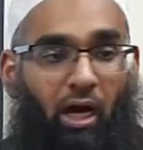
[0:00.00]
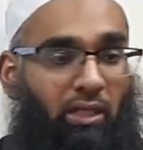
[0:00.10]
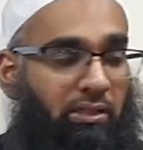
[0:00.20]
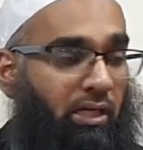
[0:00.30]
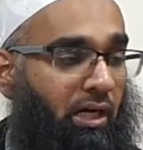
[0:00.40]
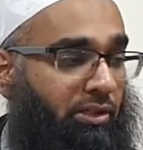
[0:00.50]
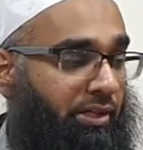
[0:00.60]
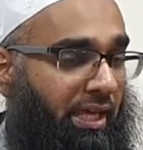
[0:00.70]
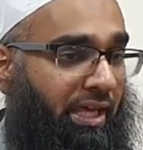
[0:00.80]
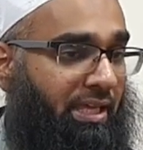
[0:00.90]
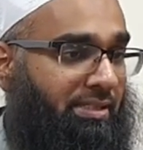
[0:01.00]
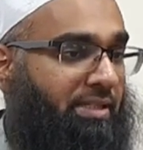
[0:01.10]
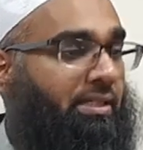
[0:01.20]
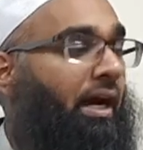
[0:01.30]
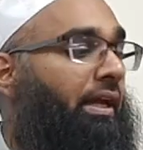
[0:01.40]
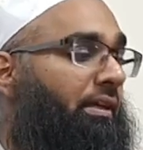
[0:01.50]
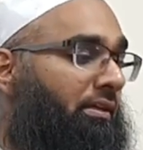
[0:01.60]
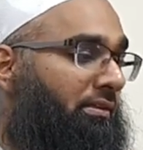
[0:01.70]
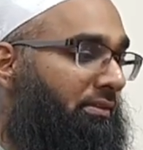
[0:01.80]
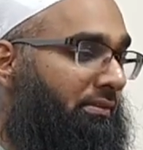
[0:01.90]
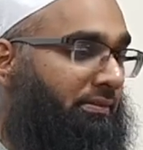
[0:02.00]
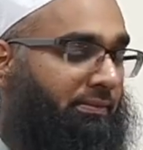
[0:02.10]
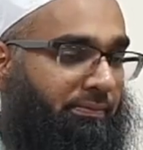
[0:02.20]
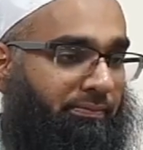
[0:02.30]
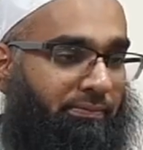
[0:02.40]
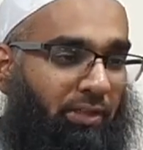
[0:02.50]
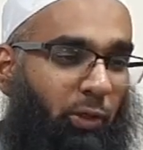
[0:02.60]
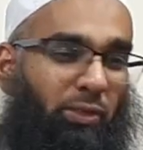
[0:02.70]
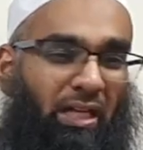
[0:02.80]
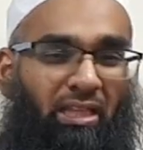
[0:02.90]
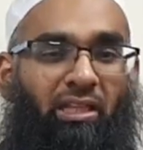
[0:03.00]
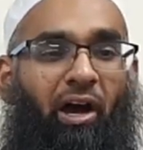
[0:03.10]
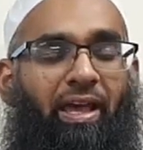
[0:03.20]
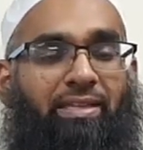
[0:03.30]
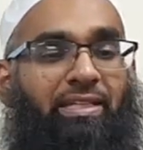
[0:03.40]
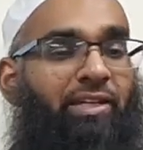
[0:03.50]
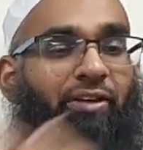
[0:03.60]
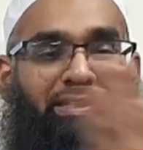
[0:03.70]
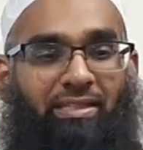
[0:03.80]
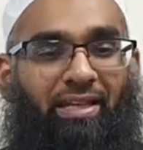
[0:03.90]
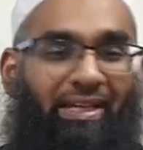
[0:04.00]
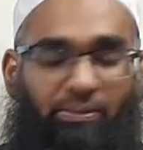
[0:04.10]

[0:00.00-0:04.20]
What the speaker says: Allah raised the sky. You don't say Allah is, He raised the sky.